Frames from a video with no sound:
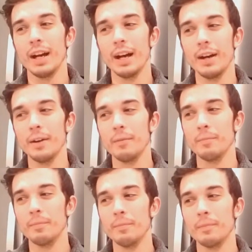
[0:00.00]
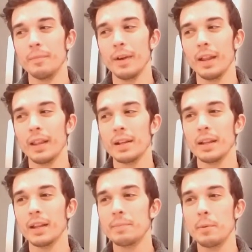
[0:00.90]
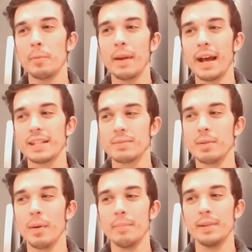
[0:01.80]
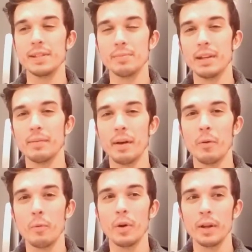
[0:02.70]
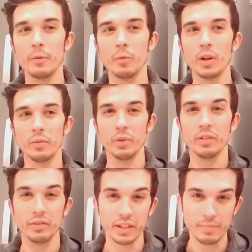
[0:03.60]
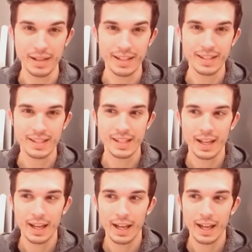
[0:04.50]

um, a, lot, a lot of people have been asking me about Ben's Minute, about what it, what it, what it really means,